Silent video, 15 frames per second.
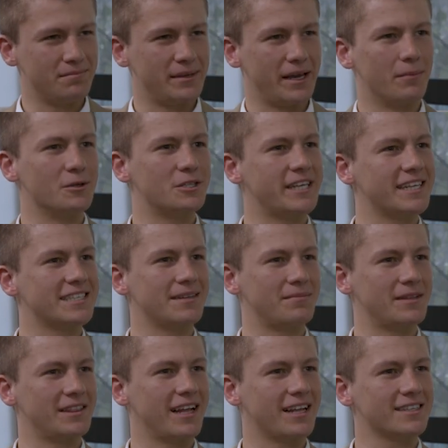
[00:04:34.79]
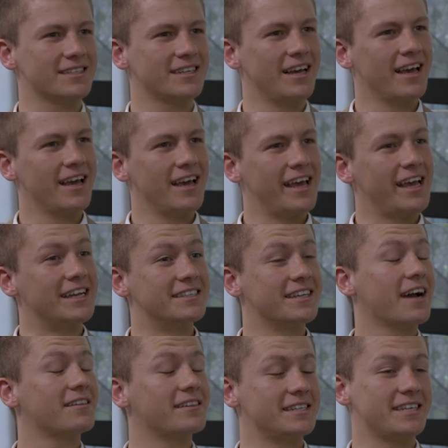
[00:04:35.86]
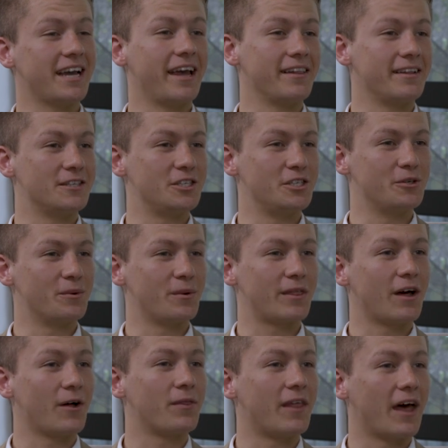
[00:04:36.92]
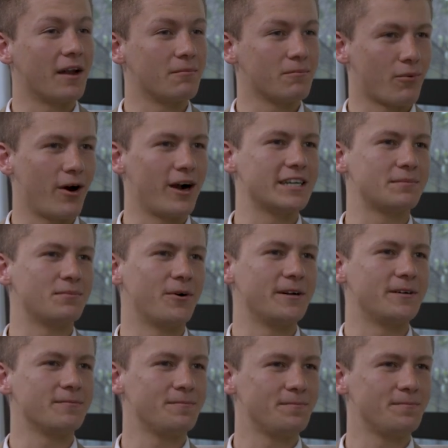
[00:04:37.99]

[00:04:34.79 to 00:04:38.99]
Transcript: be able to get something that's exactly tailored to you without that price point.